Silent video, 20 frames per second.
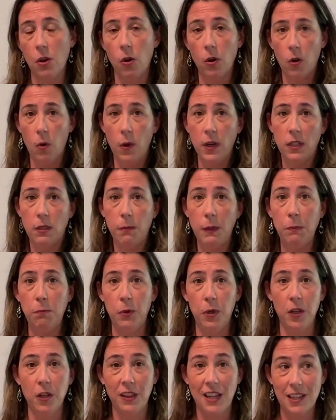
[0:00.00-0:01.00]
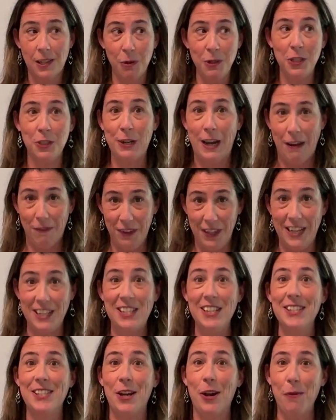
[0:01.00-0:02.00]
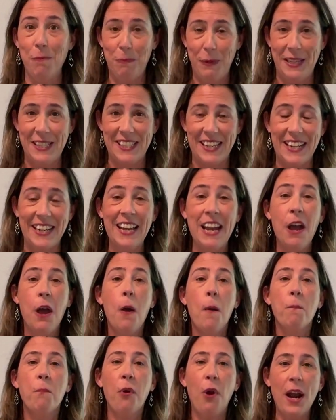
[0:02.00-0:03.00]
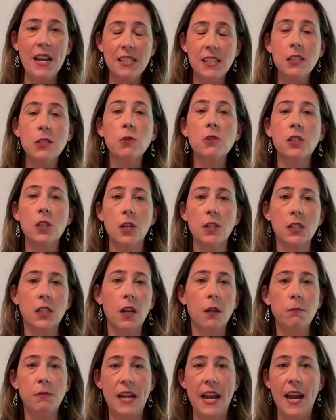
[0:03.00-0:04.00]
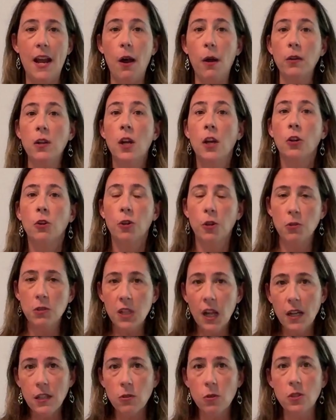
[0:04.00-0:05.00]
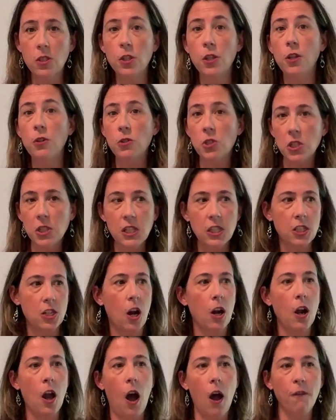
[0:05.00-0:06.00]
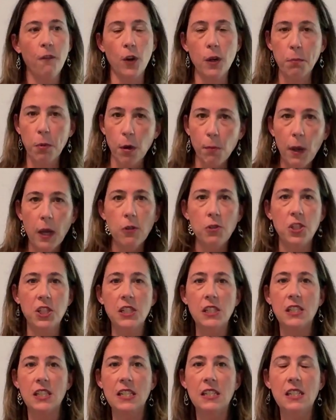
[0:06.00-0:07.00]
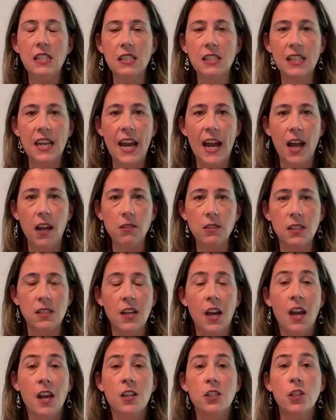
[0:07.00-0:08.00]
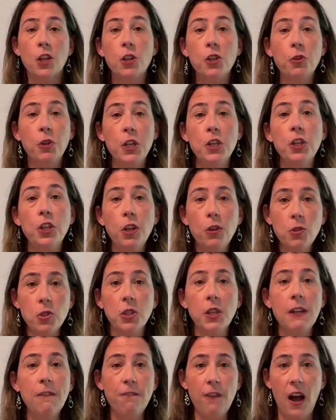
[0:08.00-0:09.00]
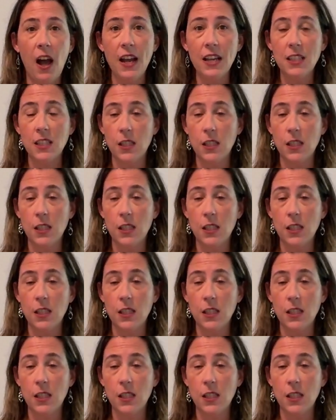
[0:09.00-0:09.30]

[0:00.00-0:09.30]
are going to be booked. That's when travel agents are busy. Prices will start to come down. Cruise lines will usually start offering promotions and discounts. So you can usually find